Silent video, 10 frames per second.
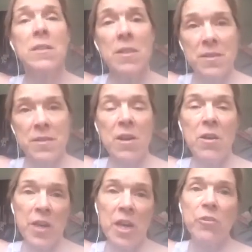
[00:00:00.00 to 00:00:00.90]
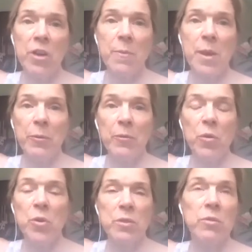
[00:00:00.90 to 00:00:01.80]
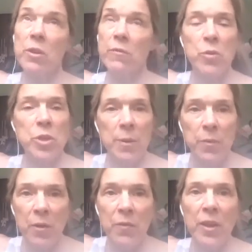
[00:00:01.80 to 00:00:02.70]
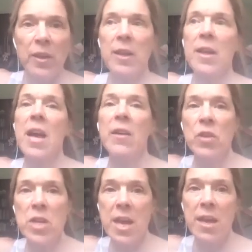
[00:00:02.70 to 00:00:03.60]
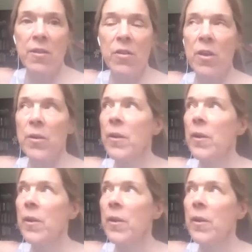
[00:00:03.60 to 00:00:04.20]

the starving, hungry people 3-4 times over every year. So